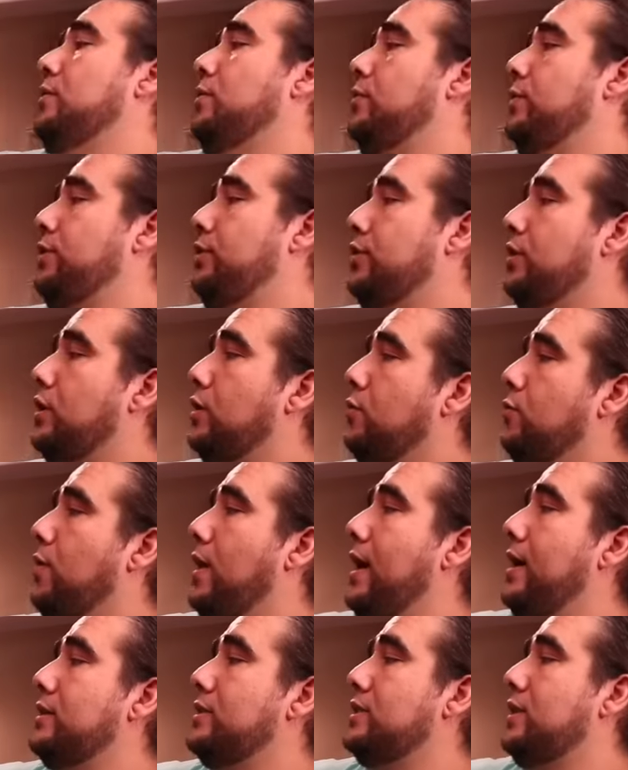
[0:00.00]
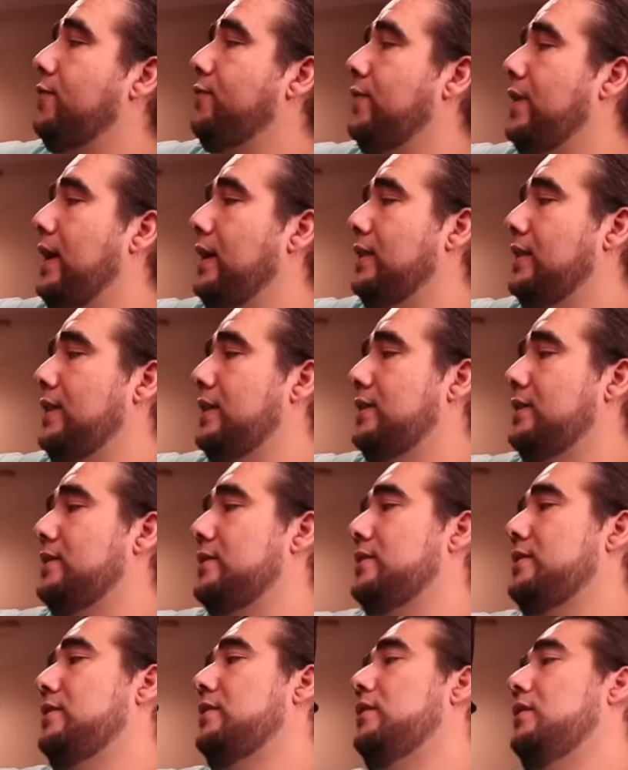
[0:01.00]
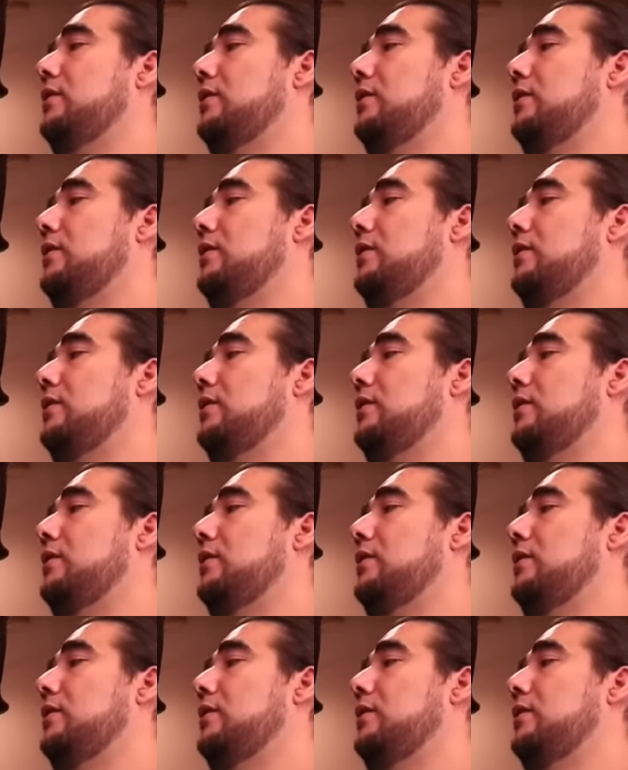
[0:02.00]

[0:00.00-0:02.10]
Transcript: When you can acquire stuff like this,